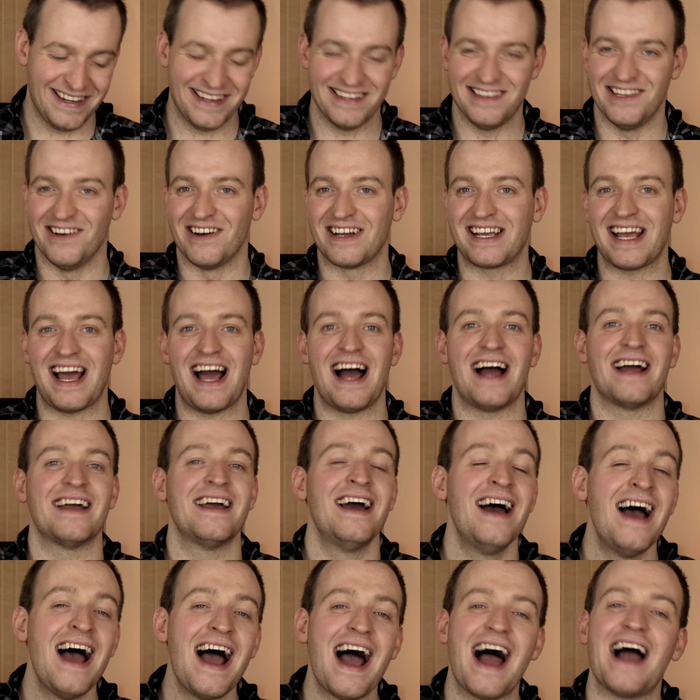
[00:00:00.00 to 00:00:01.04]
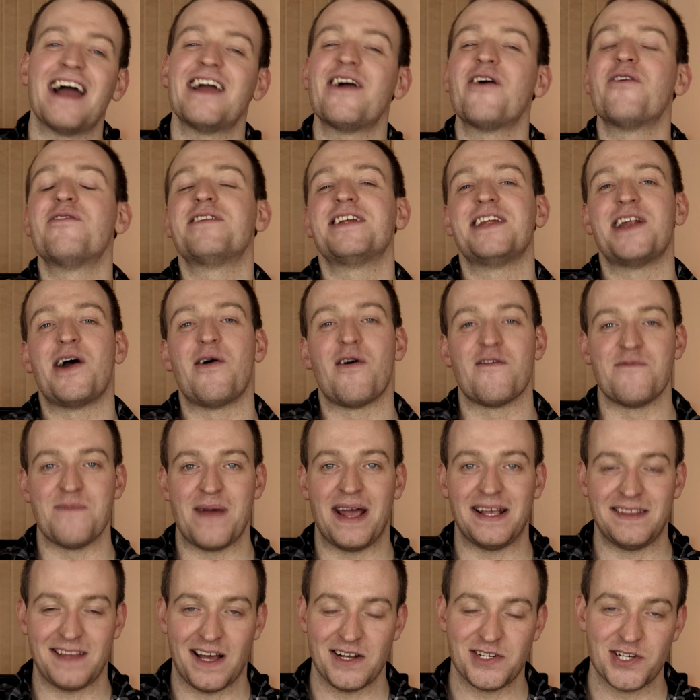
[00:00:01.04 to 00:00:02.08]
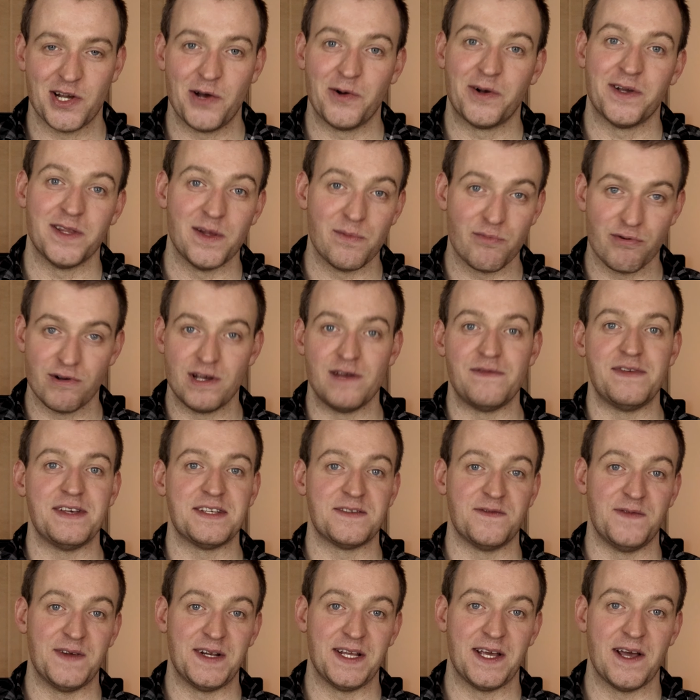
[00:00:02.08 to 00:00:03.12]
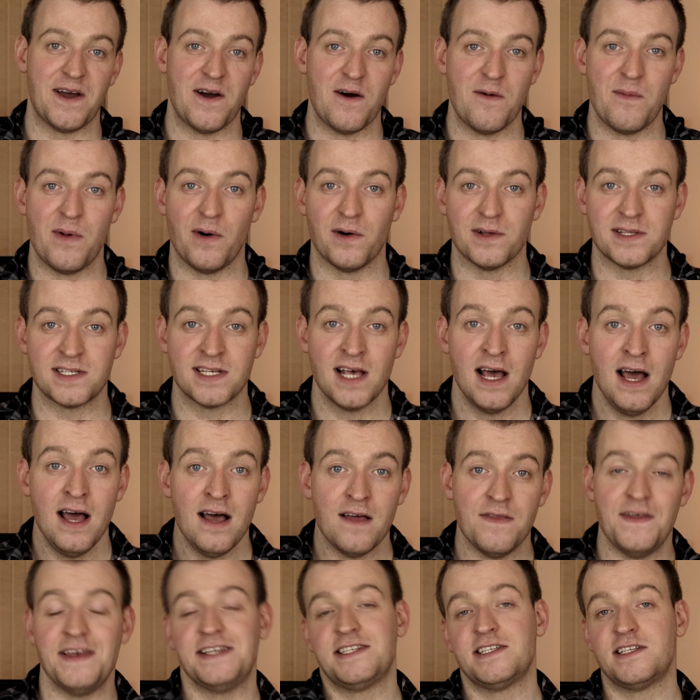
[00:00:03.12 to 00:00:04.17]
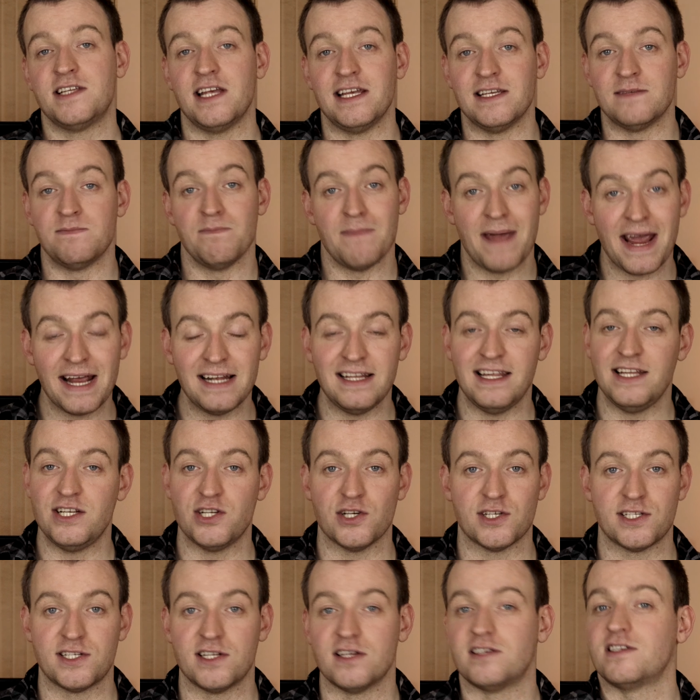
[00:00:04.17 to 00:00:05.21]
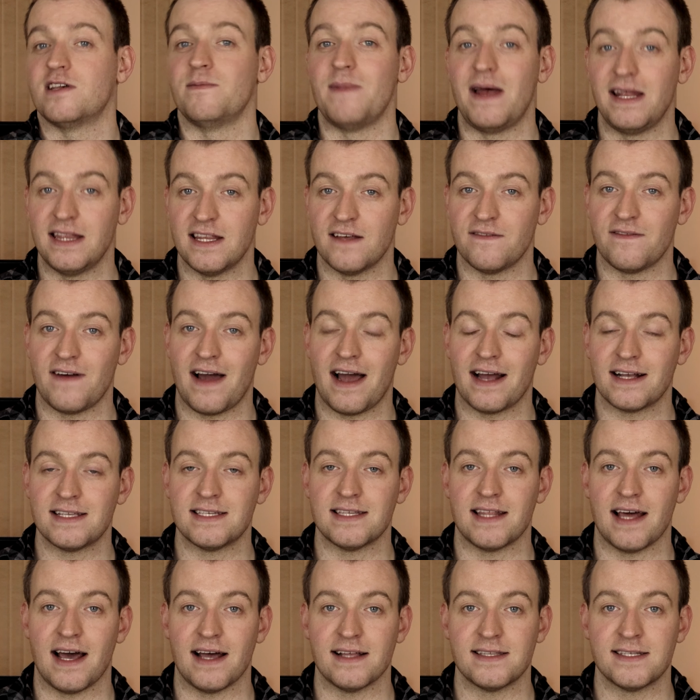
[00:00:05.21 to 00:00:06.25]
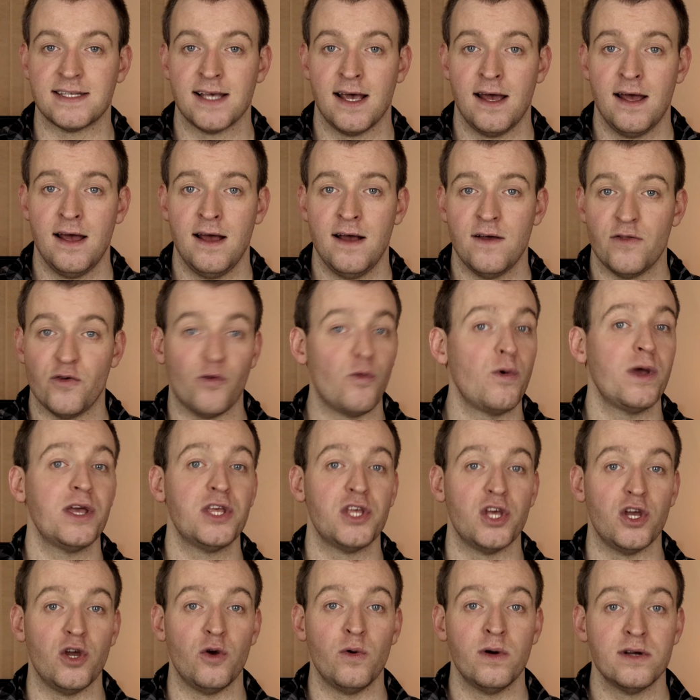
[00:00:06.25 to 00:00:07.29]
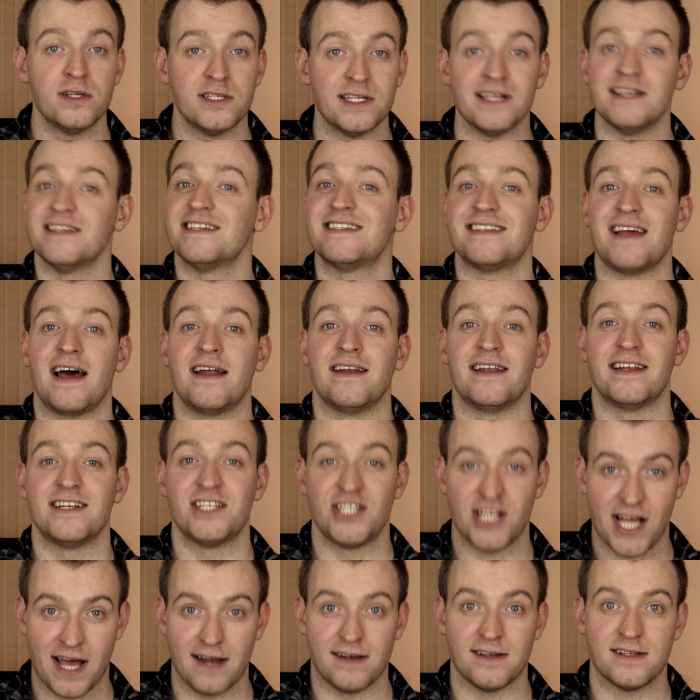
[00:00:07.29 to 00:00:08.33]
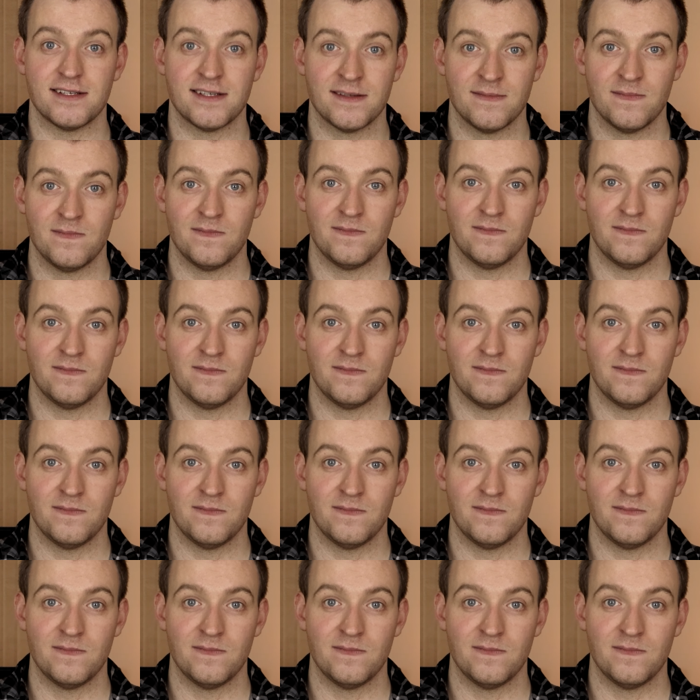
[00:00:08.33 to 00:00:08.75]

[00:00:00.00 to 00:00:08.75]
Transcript: Look, I already know I've made that joke in the previous video, but this is mainly just to cement the fact that the Wii U didn't stand a chance.